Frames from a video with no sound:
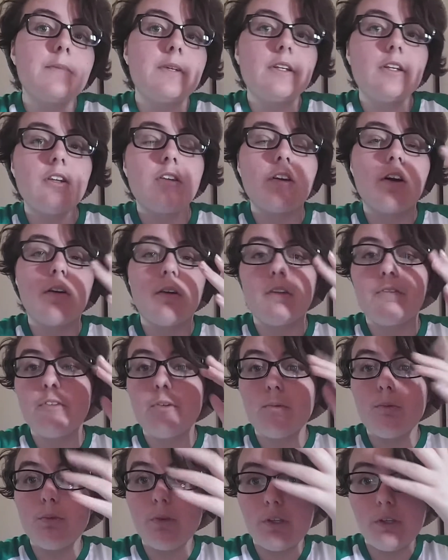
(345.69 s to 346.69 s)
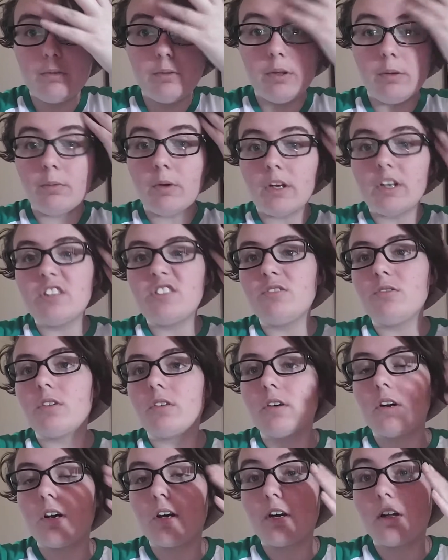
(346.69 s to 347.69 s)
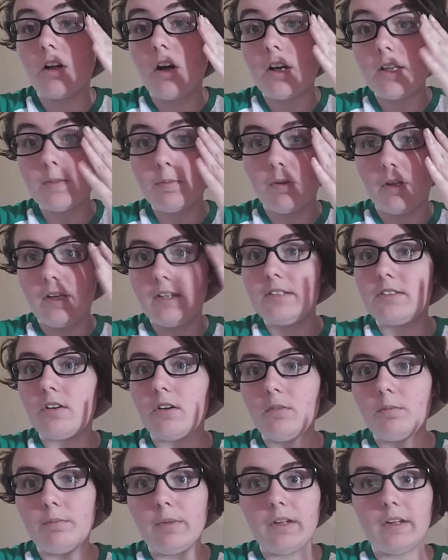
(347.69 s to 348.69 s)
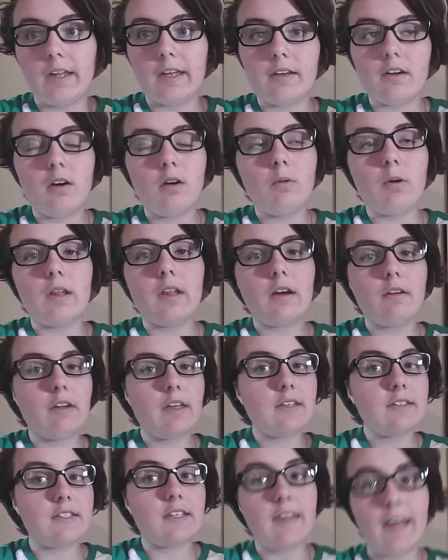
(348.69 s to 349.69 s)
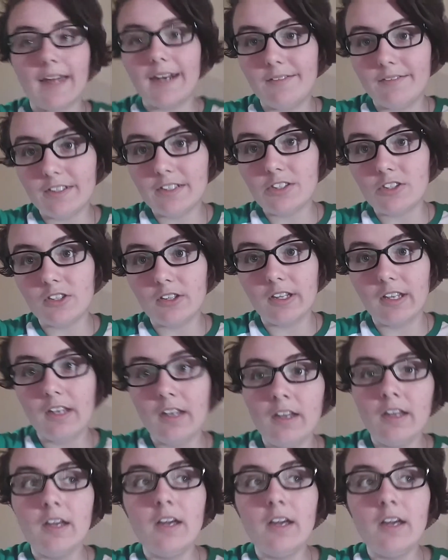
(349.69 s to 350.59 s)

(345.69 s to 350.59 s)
but you know, if you really, really want to do a cosplay, don't be like, oh, well, I'll get to that eventually.